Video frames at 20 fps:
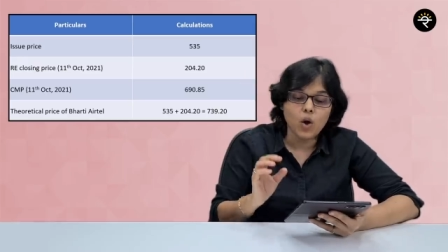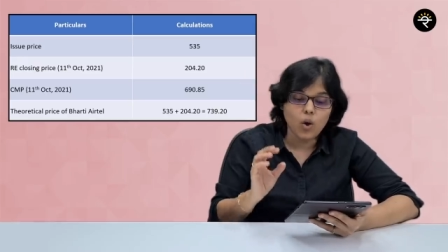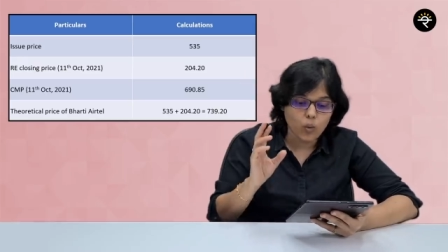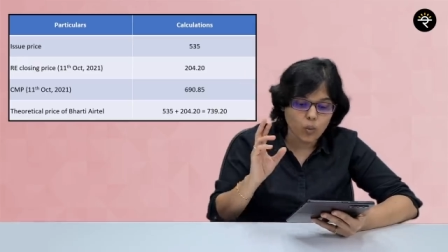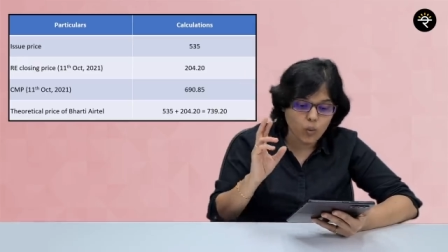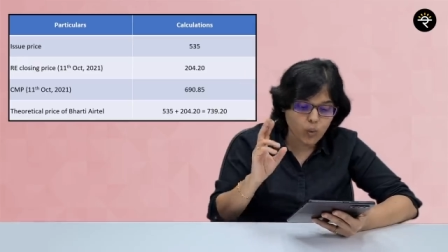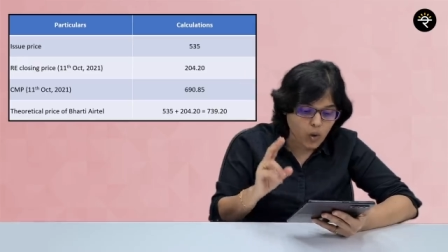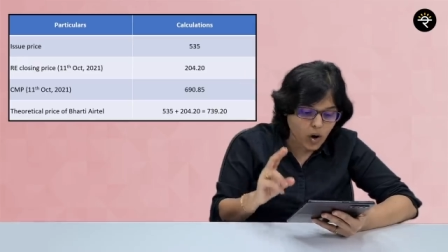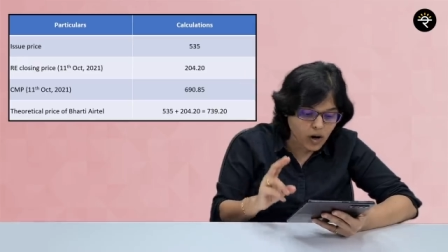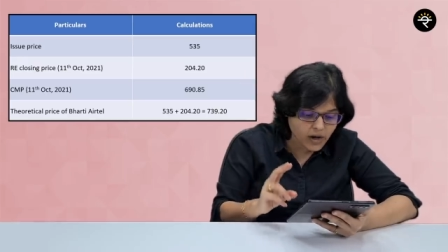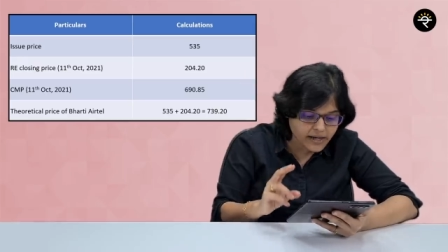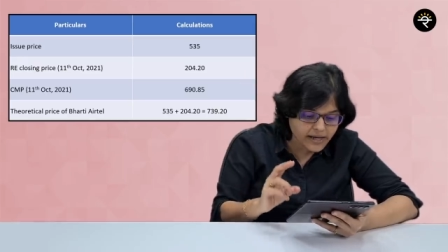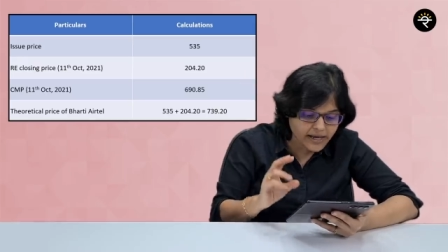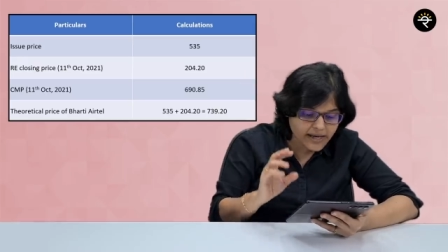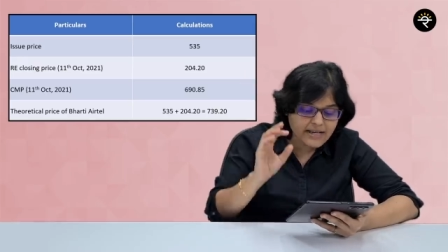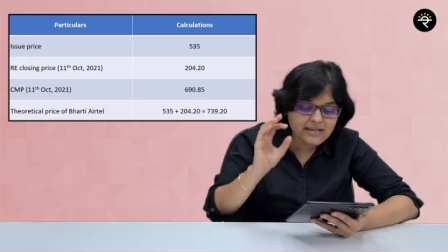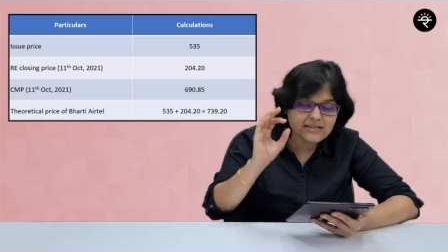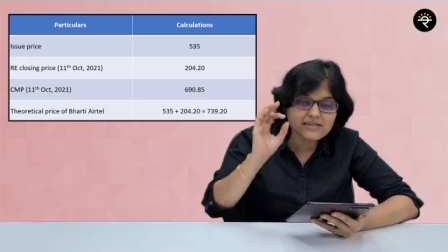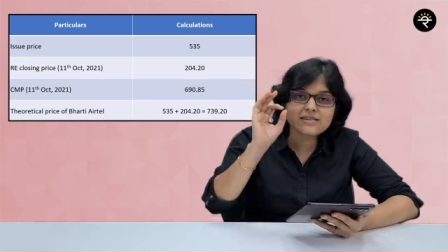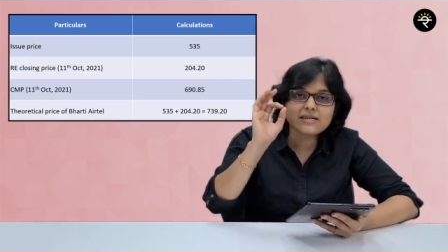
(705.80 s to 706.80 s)
what
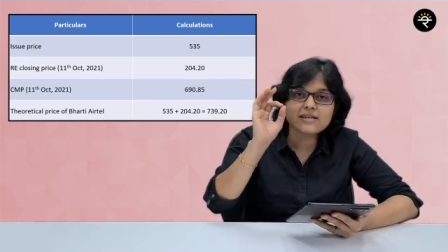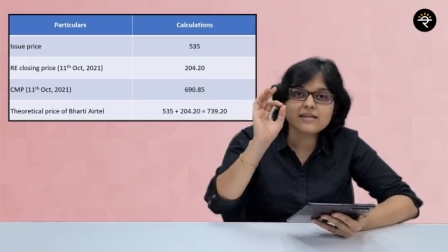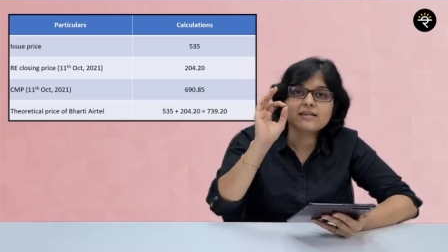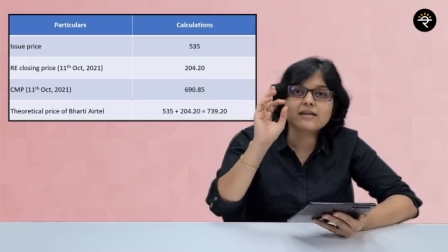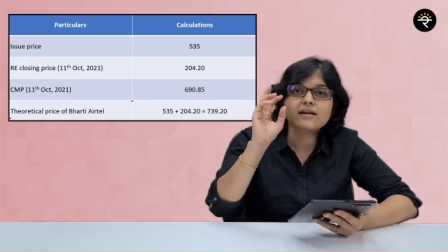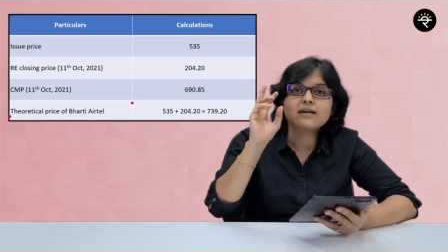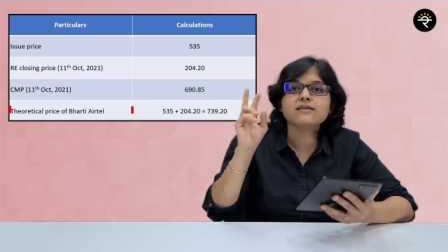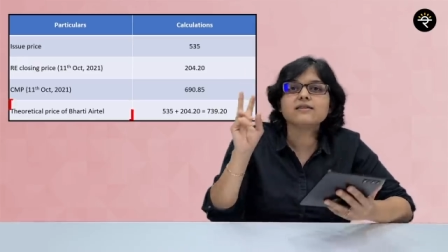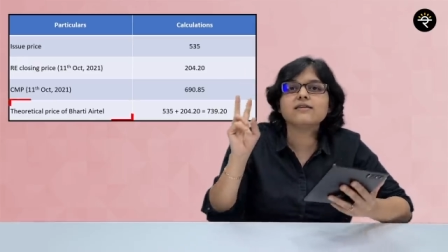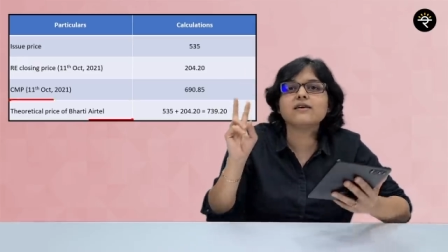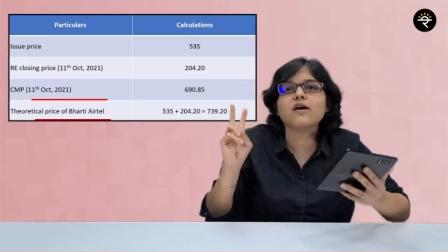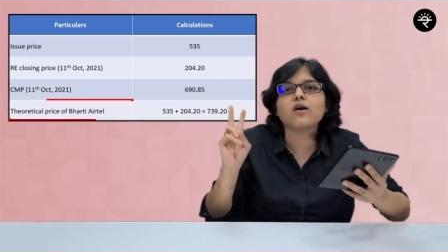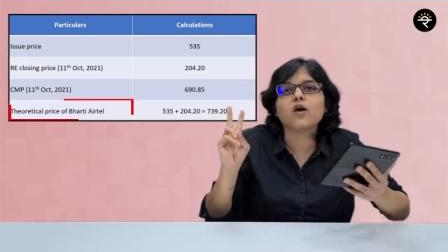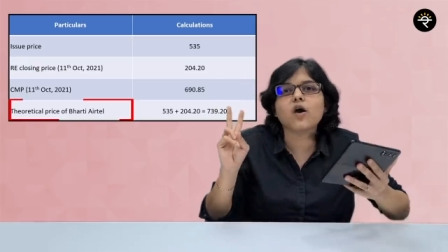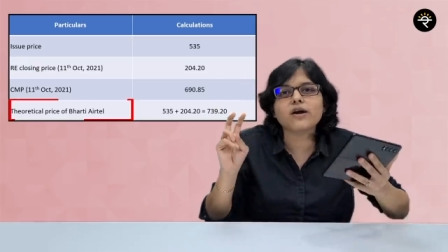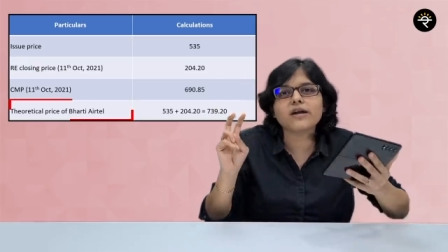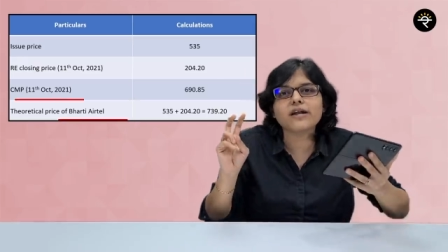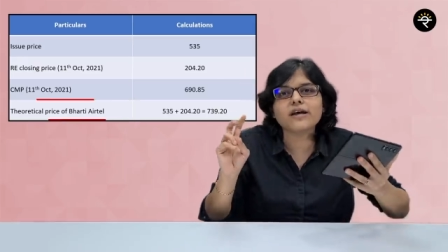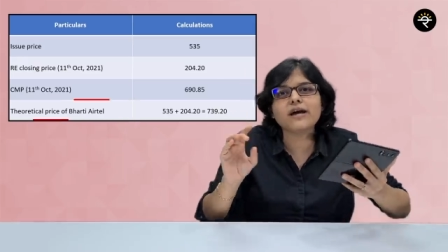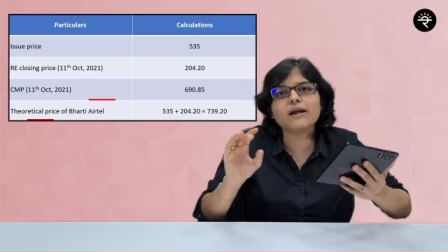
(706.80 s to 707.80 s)
is the
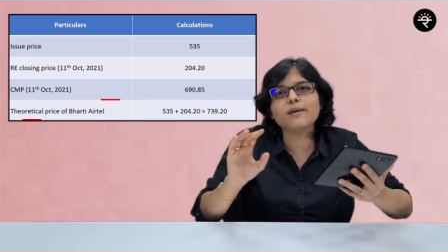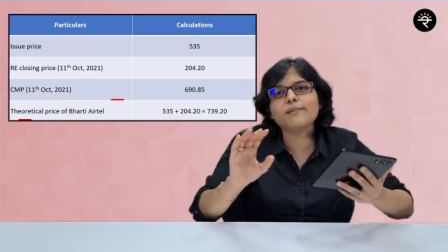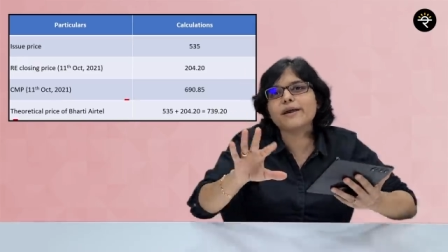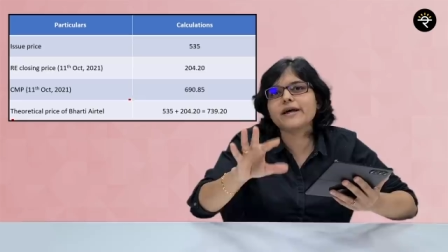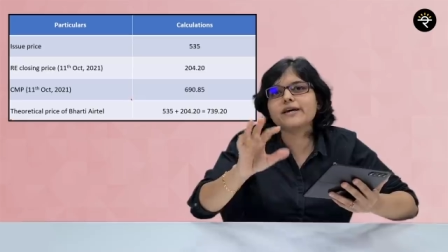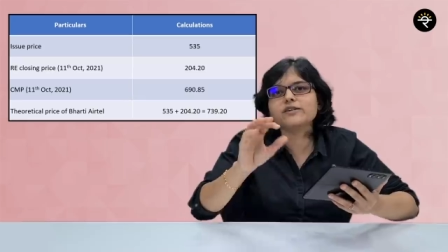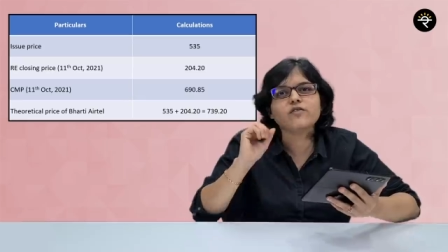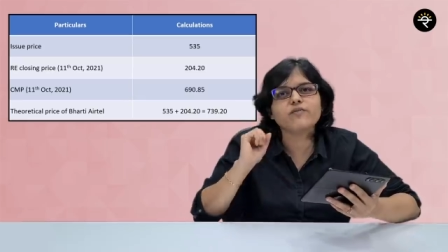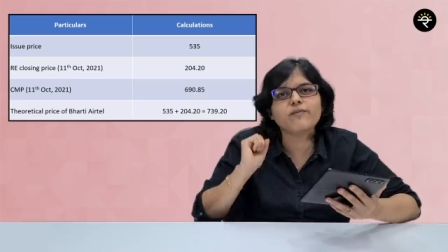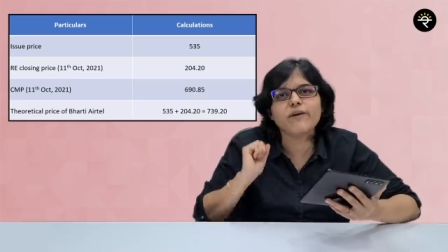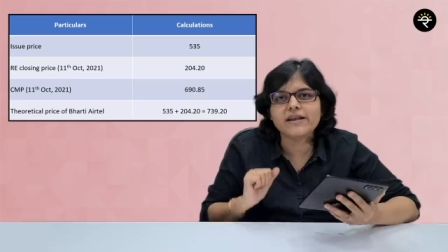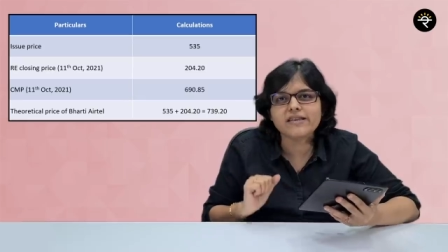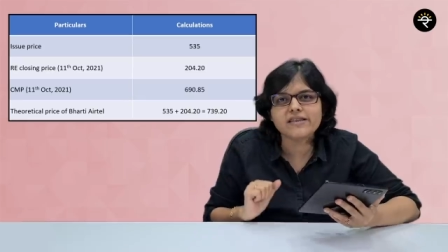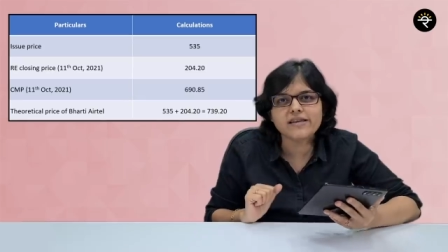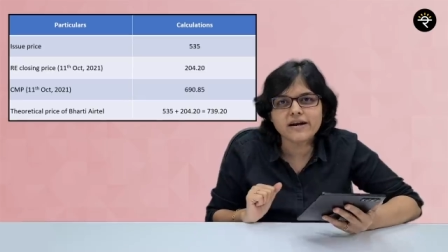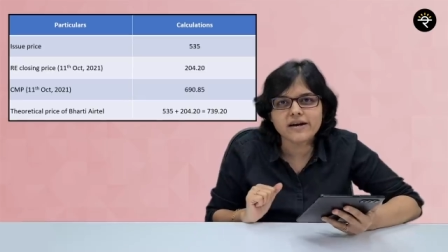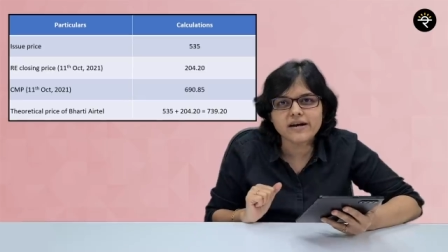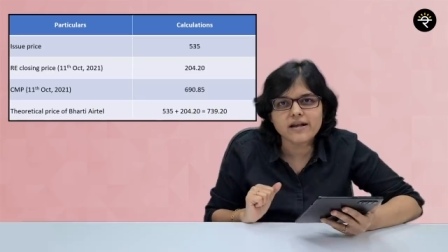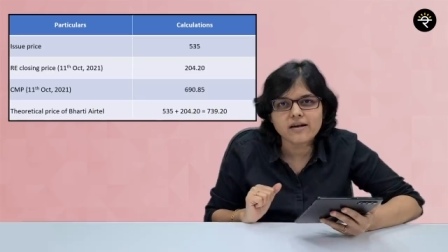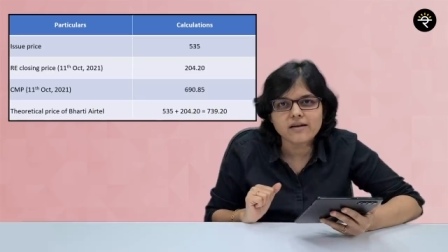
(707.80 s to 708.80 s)
theoretical price of Bharti
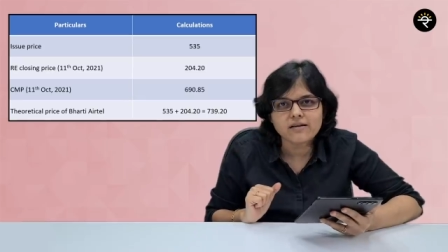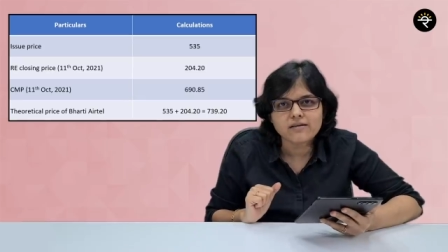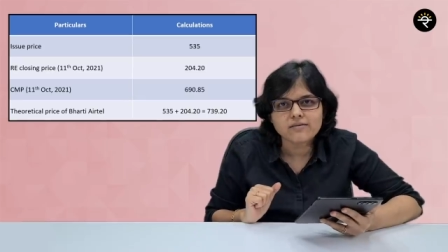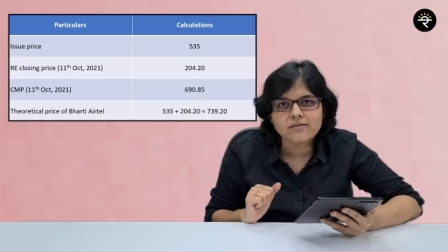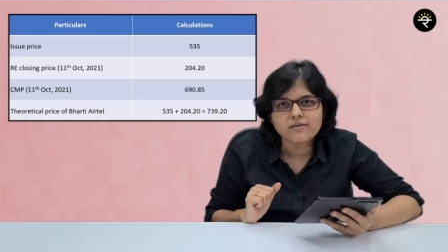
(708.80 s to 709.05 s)
Airtel?